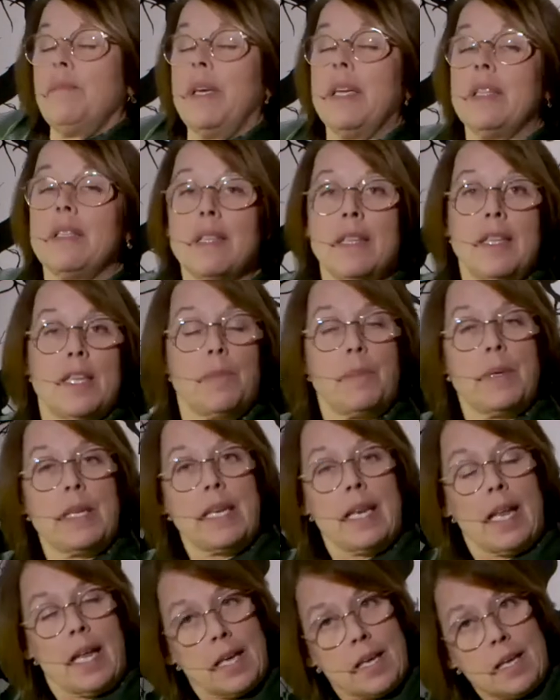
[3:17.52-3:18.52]
it's a little bit
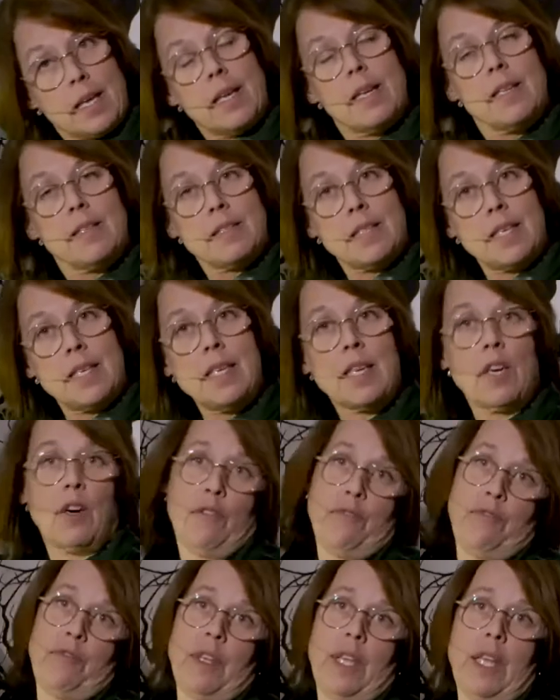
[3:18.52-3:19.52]
like tea,
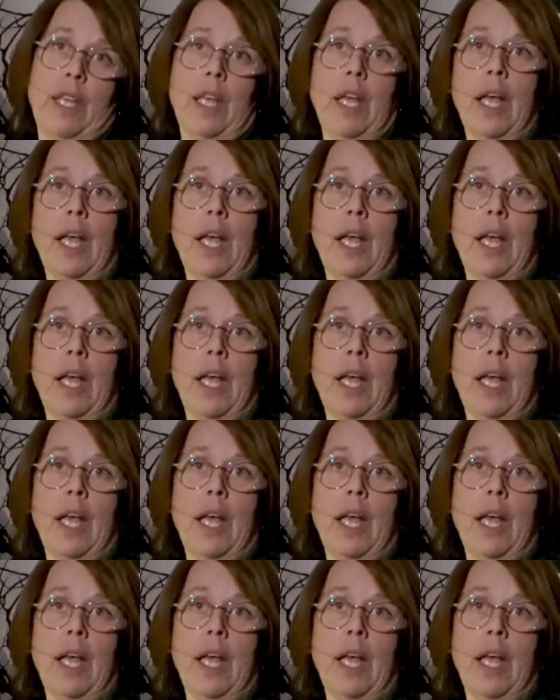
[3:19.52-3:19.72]
coffee,